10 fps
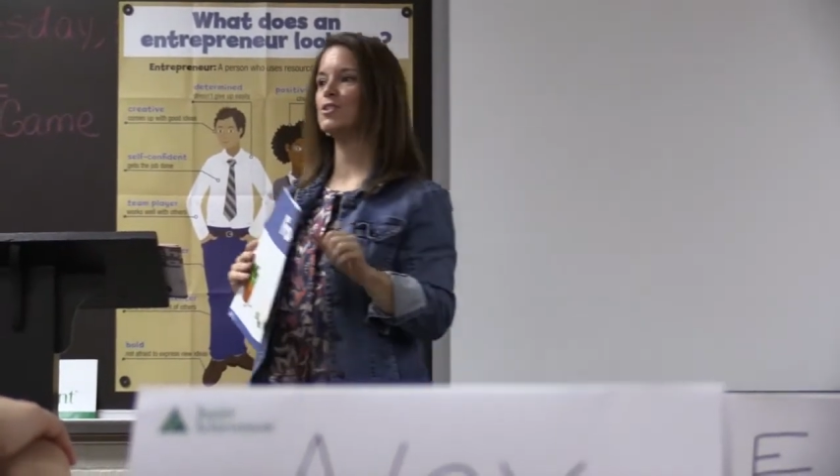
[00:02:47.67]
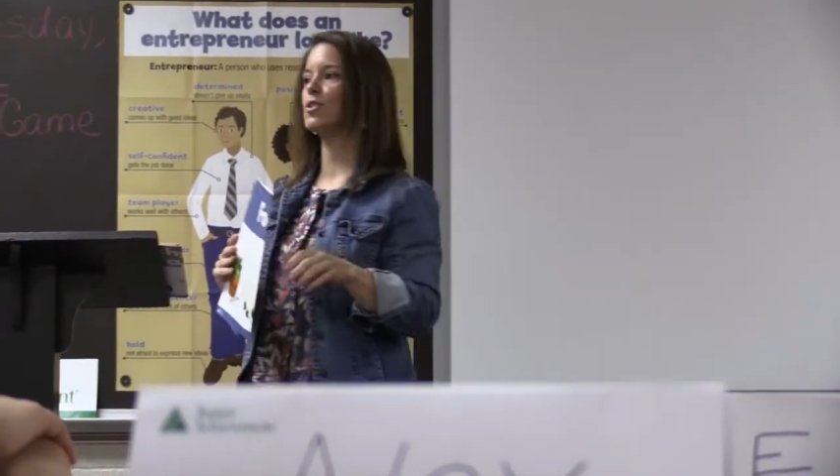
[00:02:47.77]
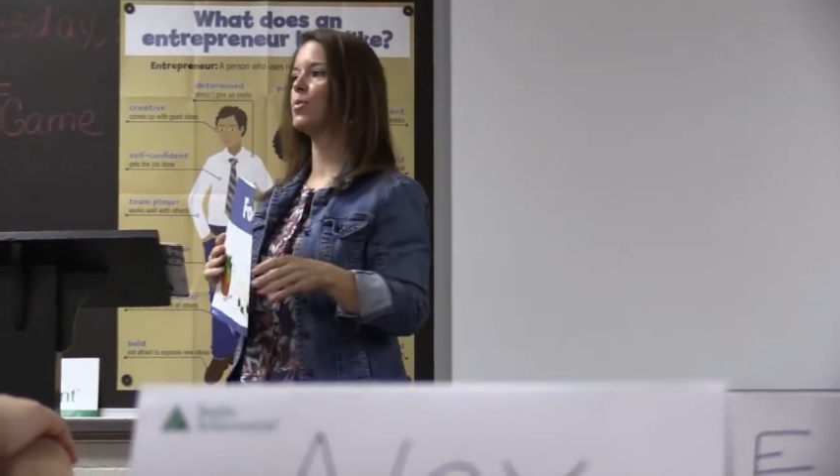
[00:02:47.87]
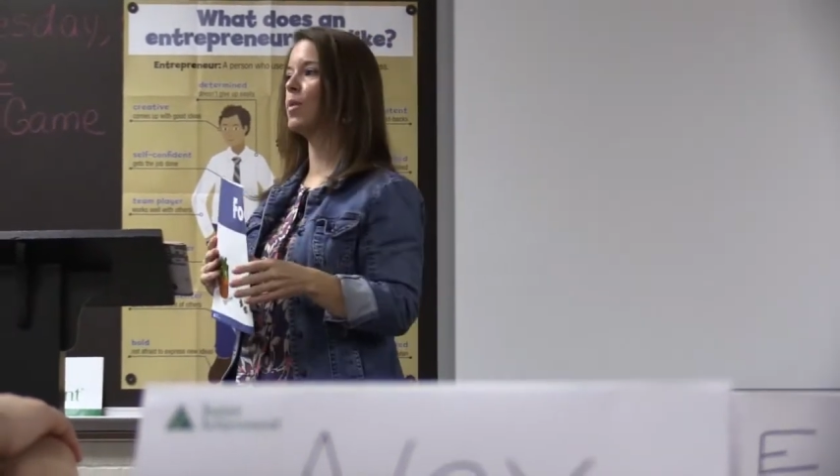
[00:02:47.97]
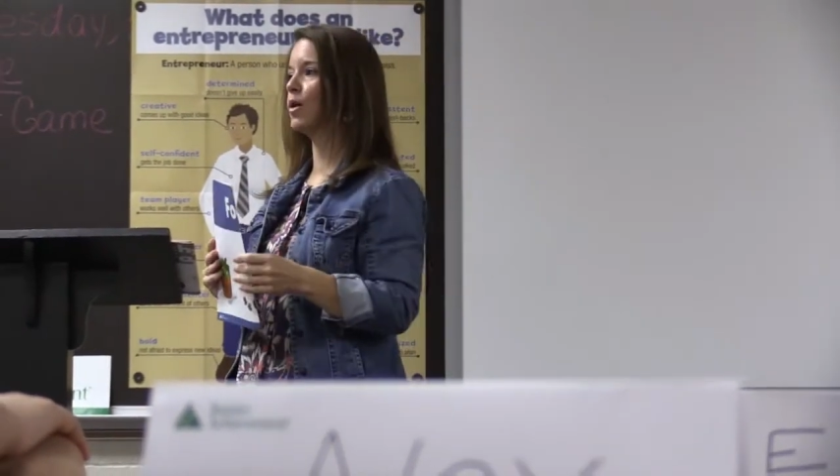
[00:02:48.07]

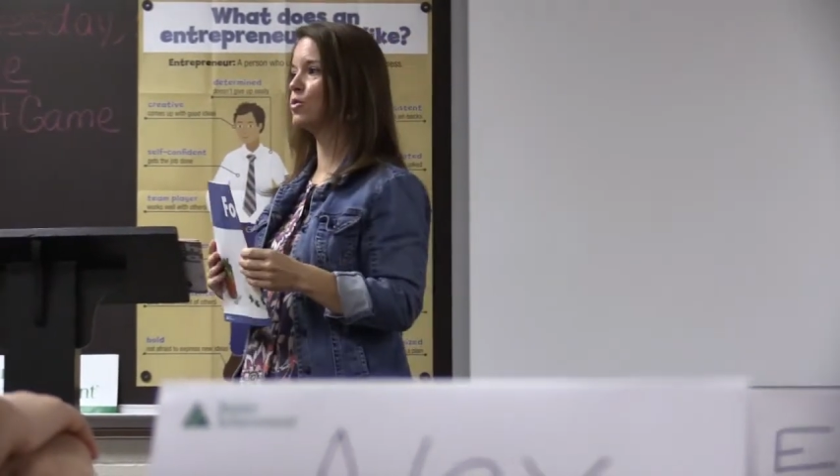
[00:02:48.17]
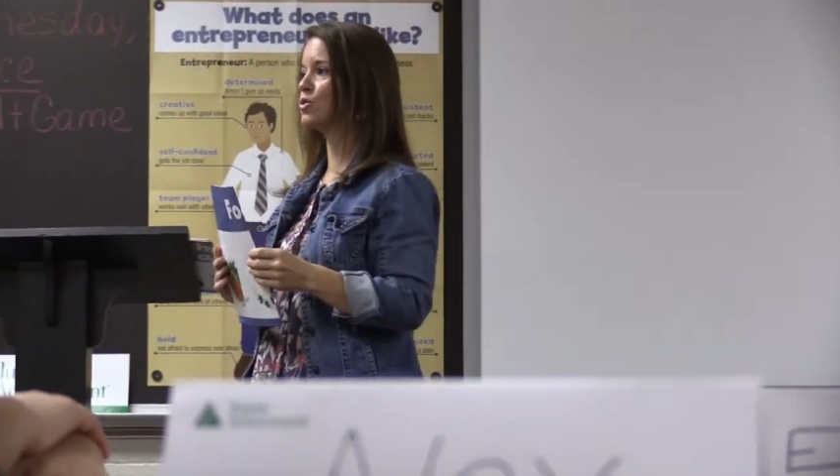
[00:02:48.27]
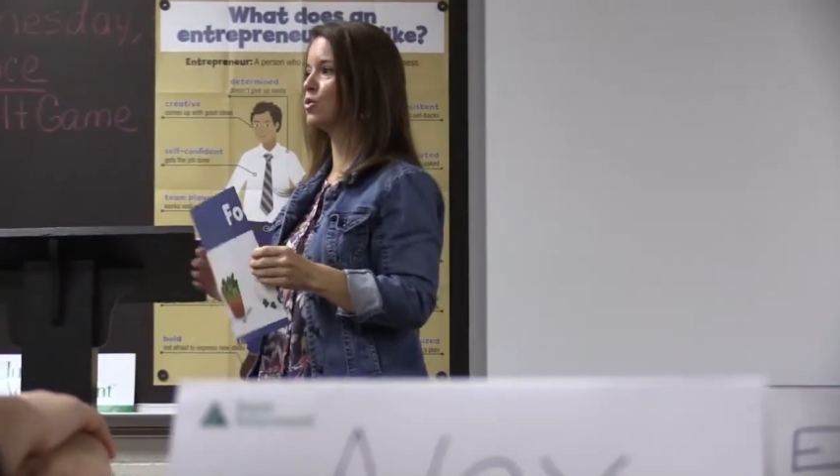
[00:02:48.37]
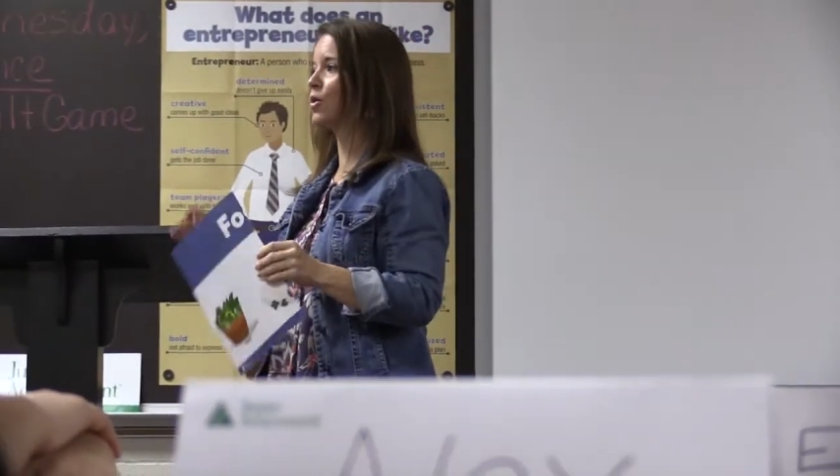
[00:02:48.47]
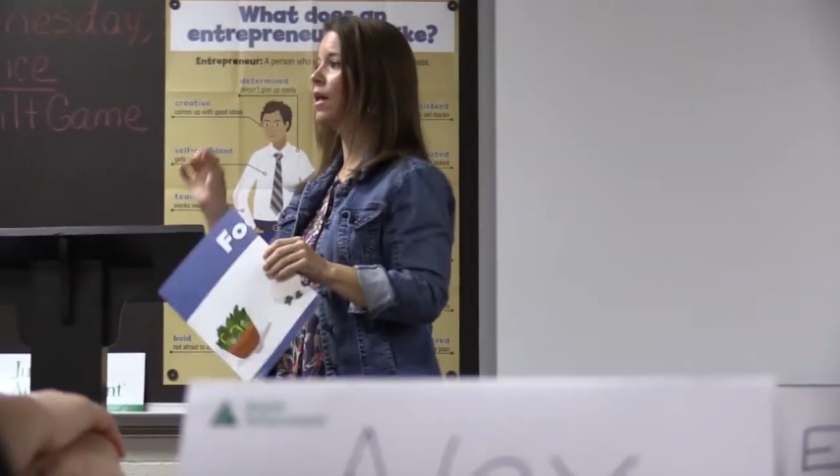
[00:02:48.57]
after
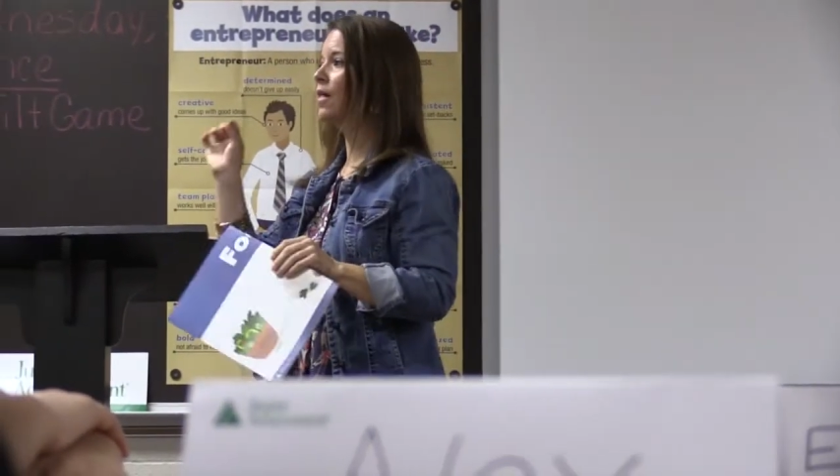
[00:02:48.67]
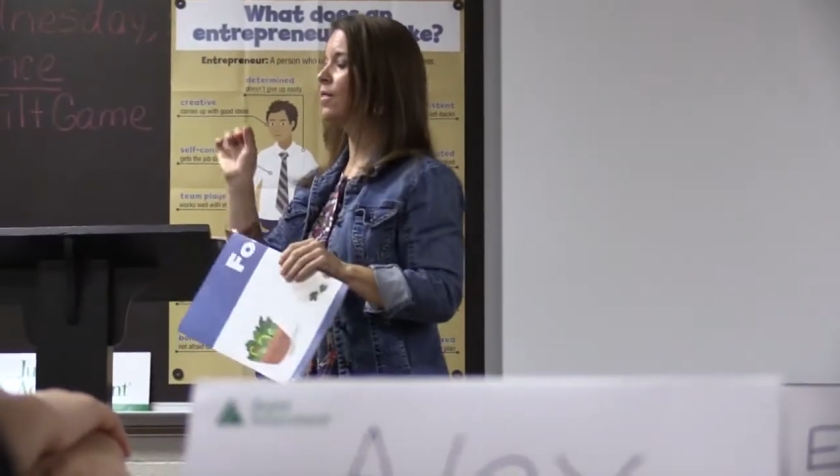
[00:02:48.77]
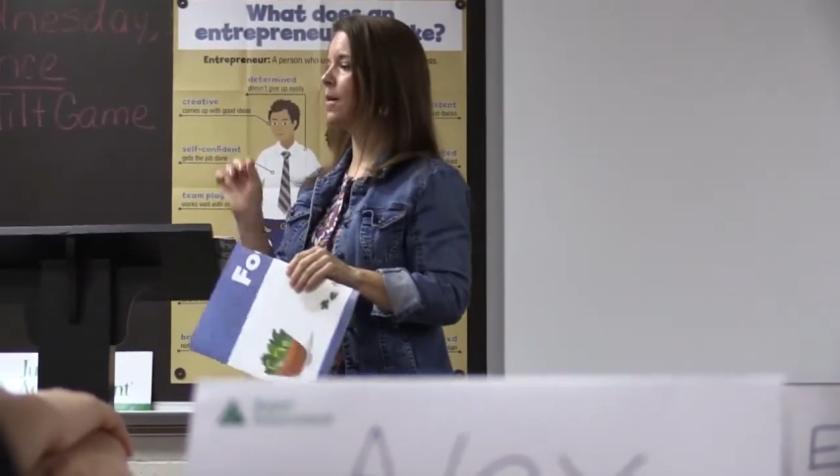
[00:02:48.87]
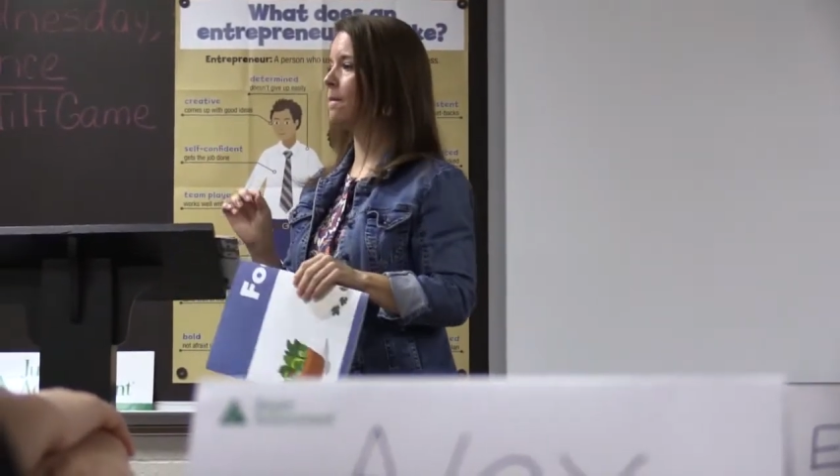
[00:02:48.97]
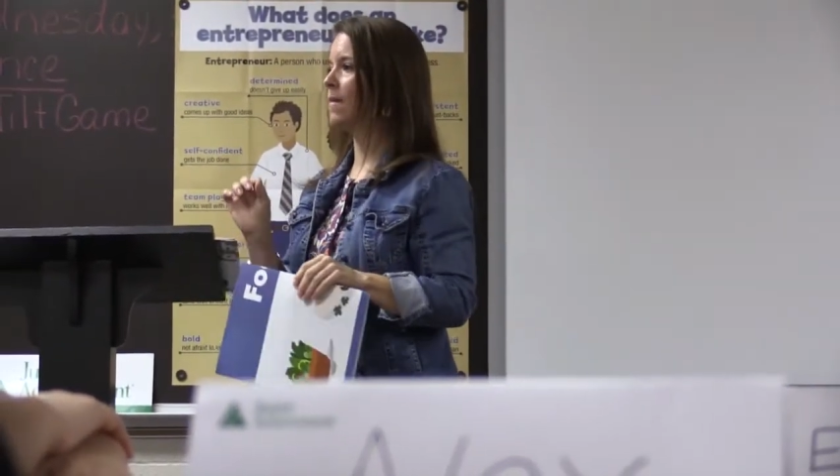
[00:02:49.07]
you say the